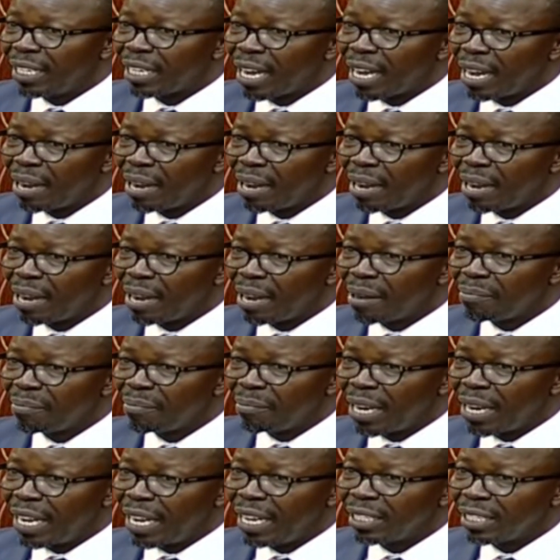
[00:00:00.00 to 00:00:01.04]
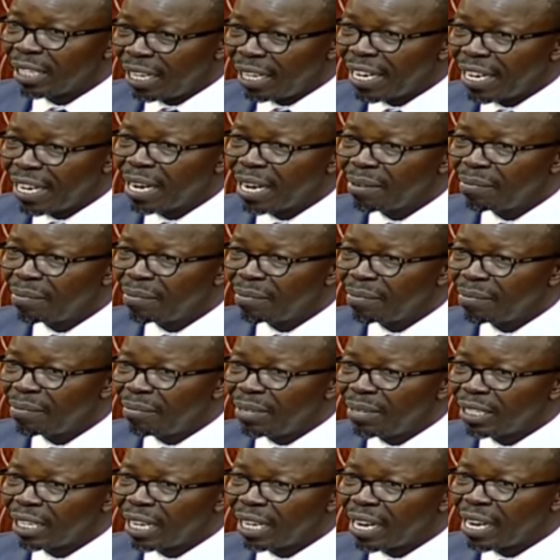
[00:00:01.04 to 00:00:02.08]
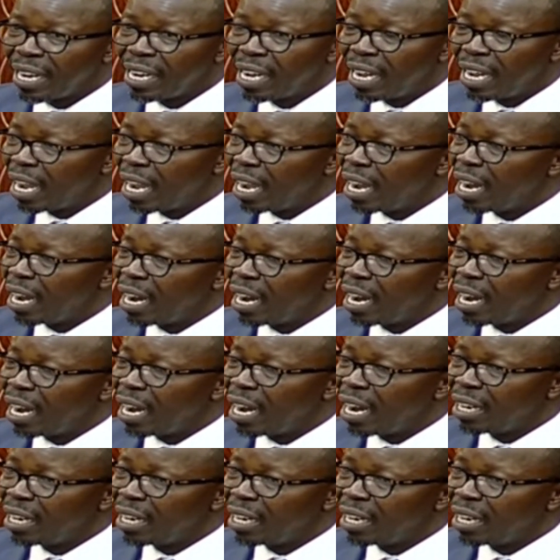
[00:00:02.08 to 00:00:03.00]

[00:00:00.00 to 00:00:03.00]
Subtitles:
to invite my leader, Mr.